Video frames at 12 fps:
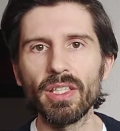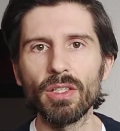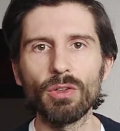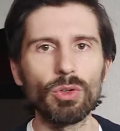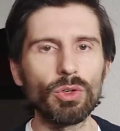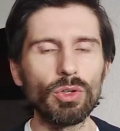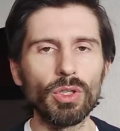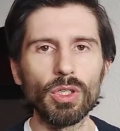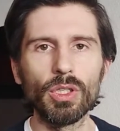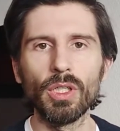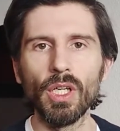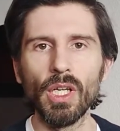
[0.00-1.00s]

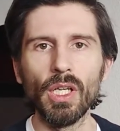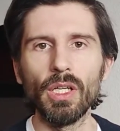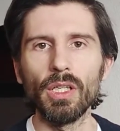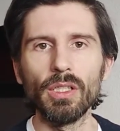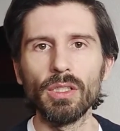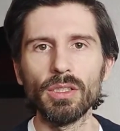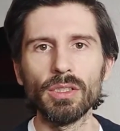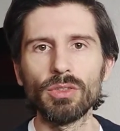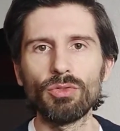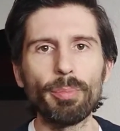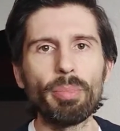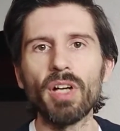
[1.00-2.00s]
or
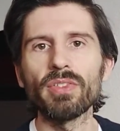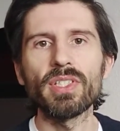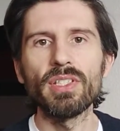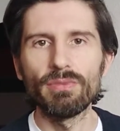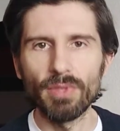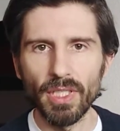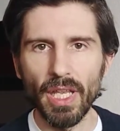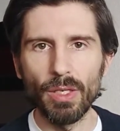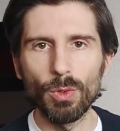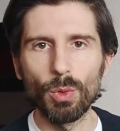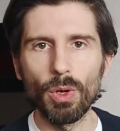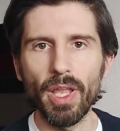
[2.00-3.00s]
repulsive in
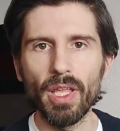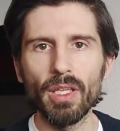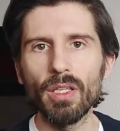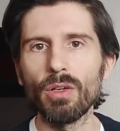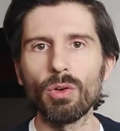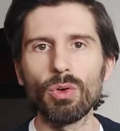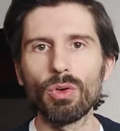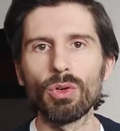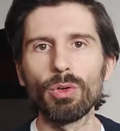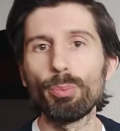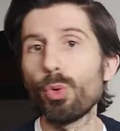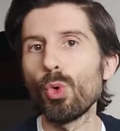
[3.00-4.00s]
any way,
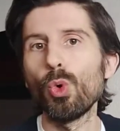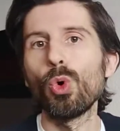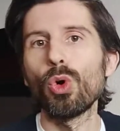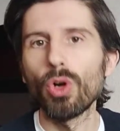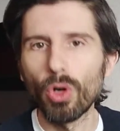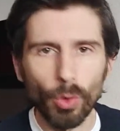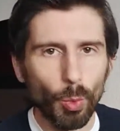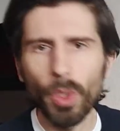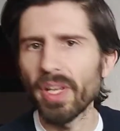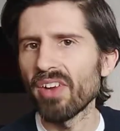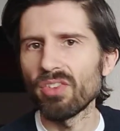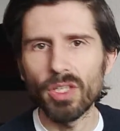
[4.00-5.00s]
or poor, or
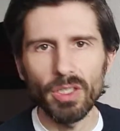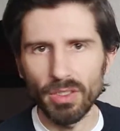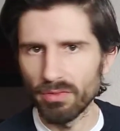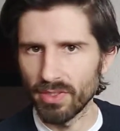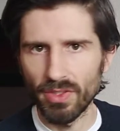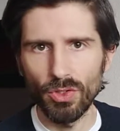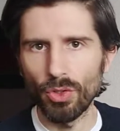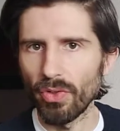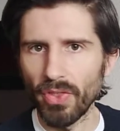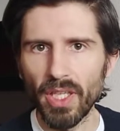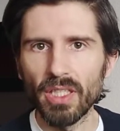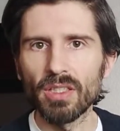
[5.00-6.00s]
whatever is your
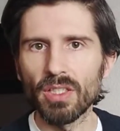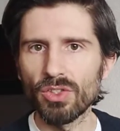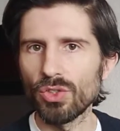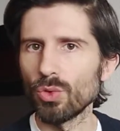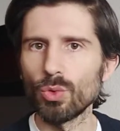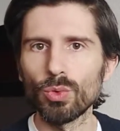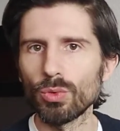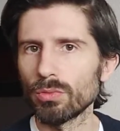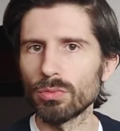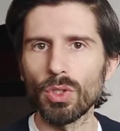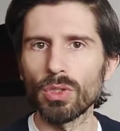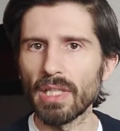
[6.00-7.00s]
thing that you
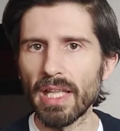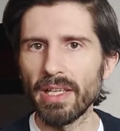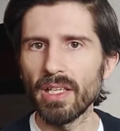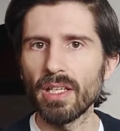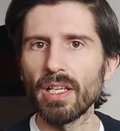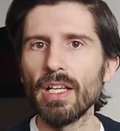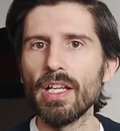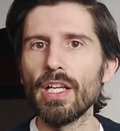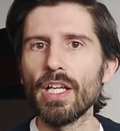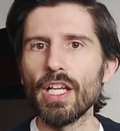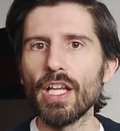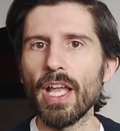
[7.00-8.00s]
don't like,
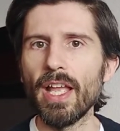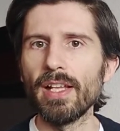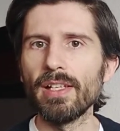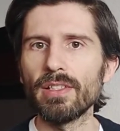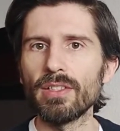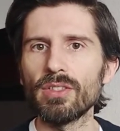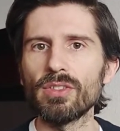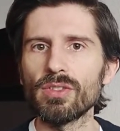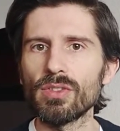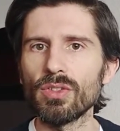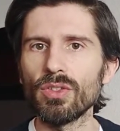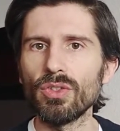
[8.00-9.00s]
and
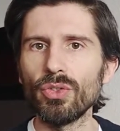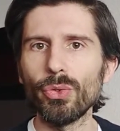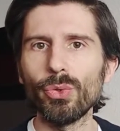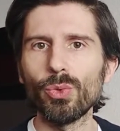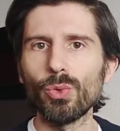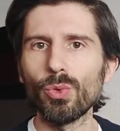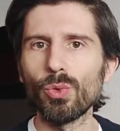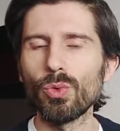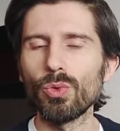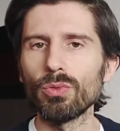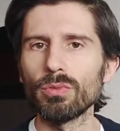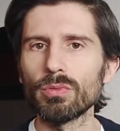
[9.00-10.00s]

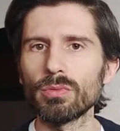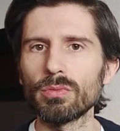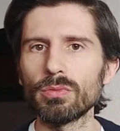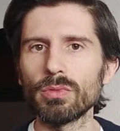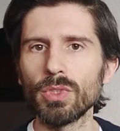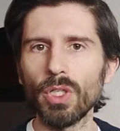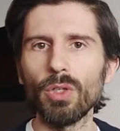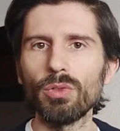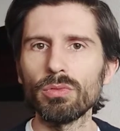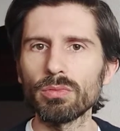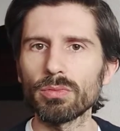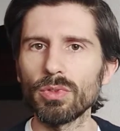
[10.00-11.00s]
you
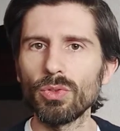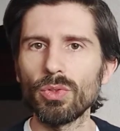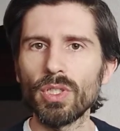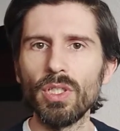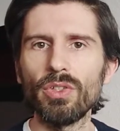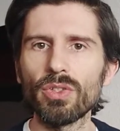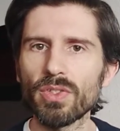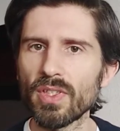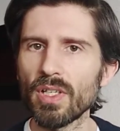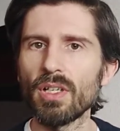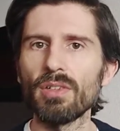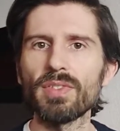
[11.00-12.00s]
hear
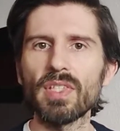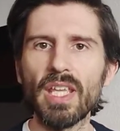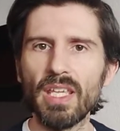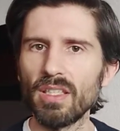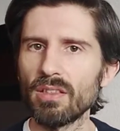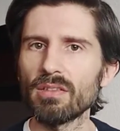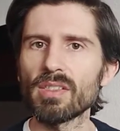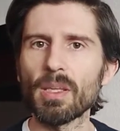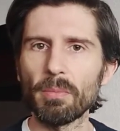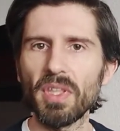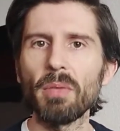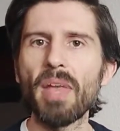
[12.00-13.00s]
yourself saying
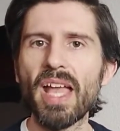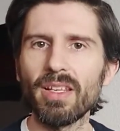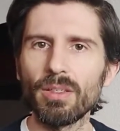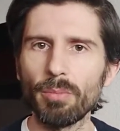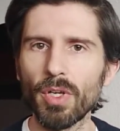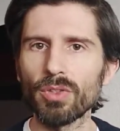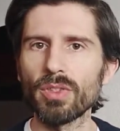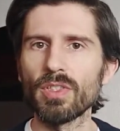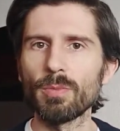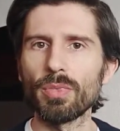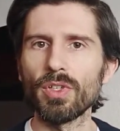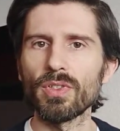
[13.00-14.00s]
something bad about
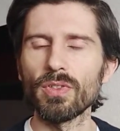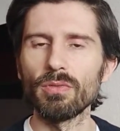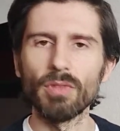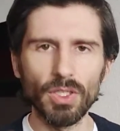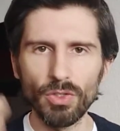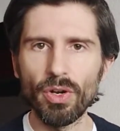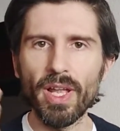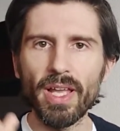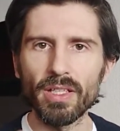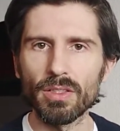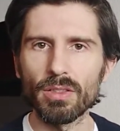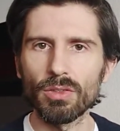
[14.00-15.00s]
this person in your
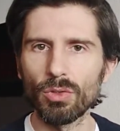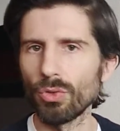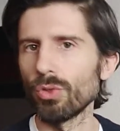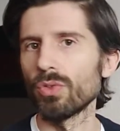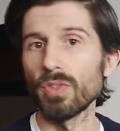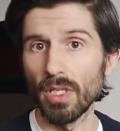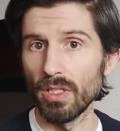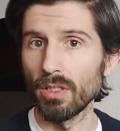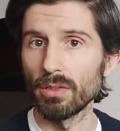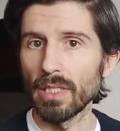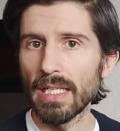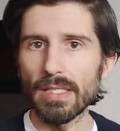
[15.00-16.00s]
head, or you say it
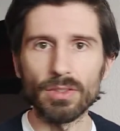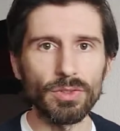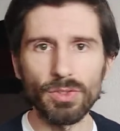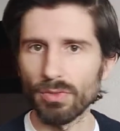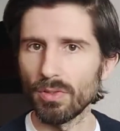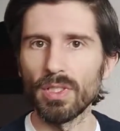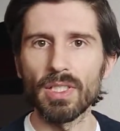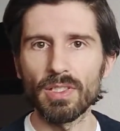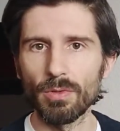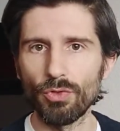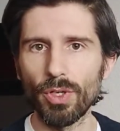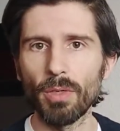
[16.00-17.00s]
out loud. It
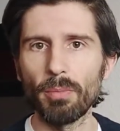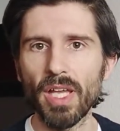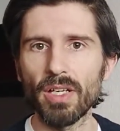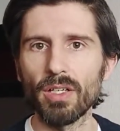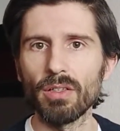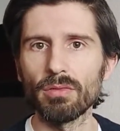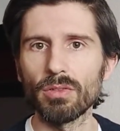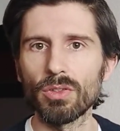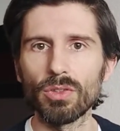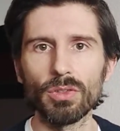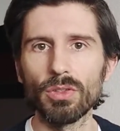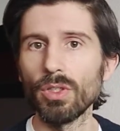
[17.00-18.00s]
doesn't really matter.
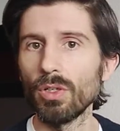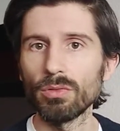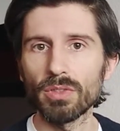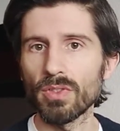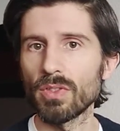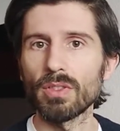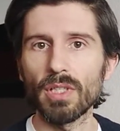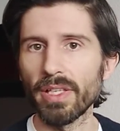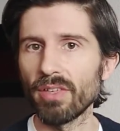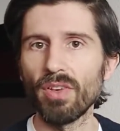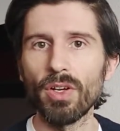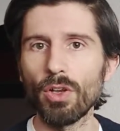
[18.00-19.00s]
Or, this is
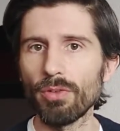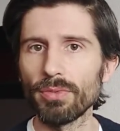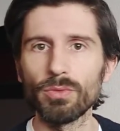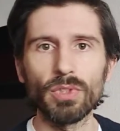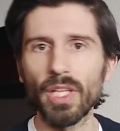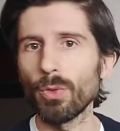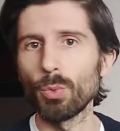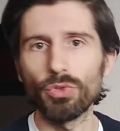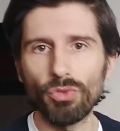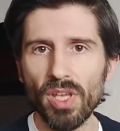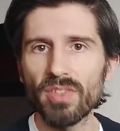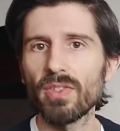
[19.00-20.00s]
like very often like with
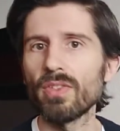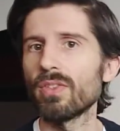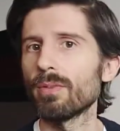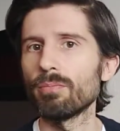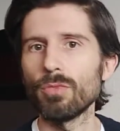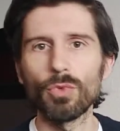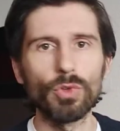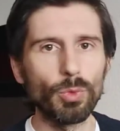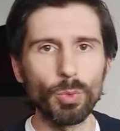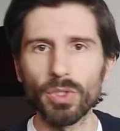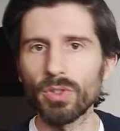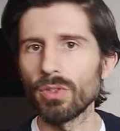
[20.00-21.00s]
racism, or
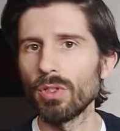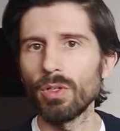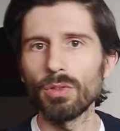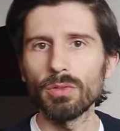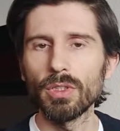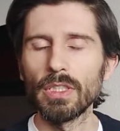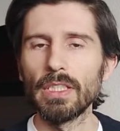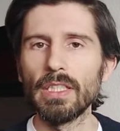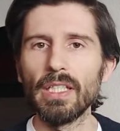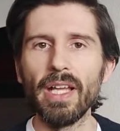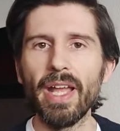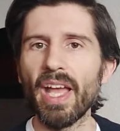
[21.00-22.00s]
with,
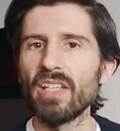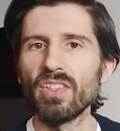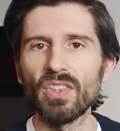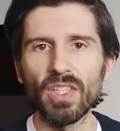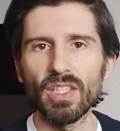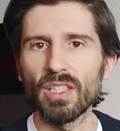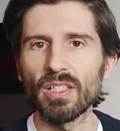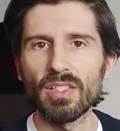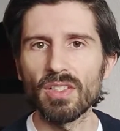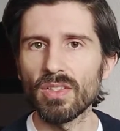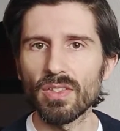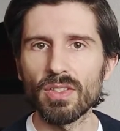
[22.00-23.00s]
anything that
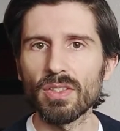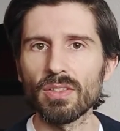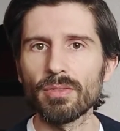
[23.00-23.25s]
is